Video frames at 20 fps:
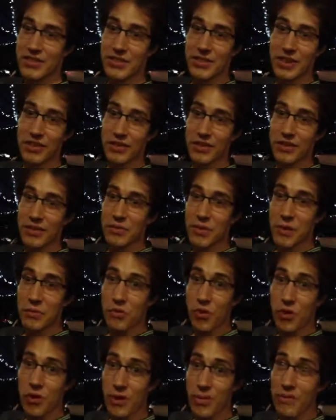So another
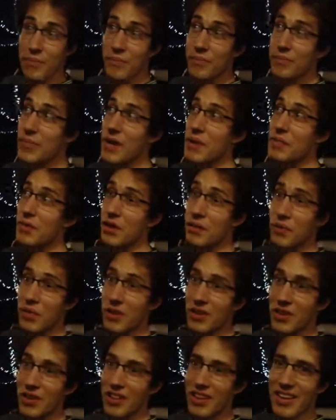
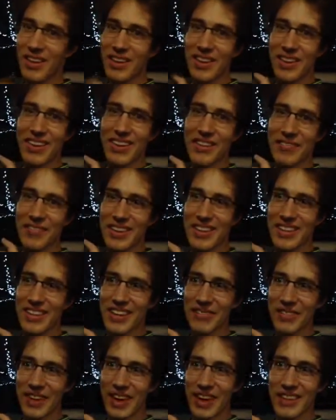memorable event
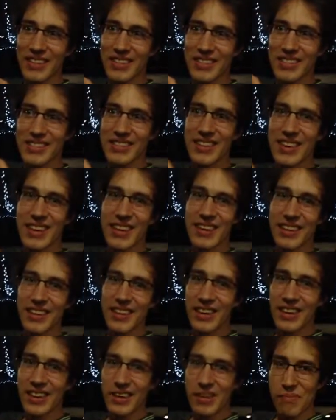I've had is
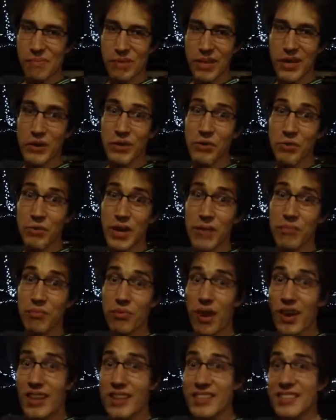getting to play with Ray
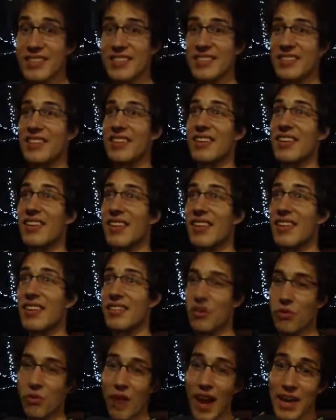Price
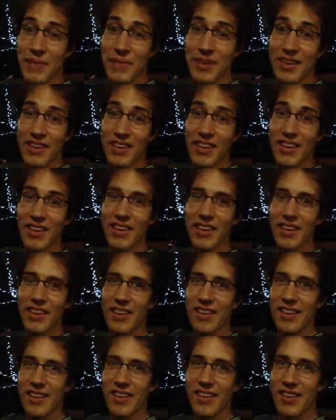at the Ryman
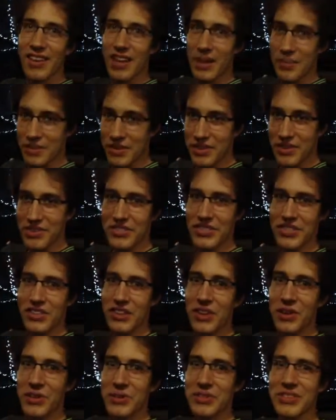a couple years ago.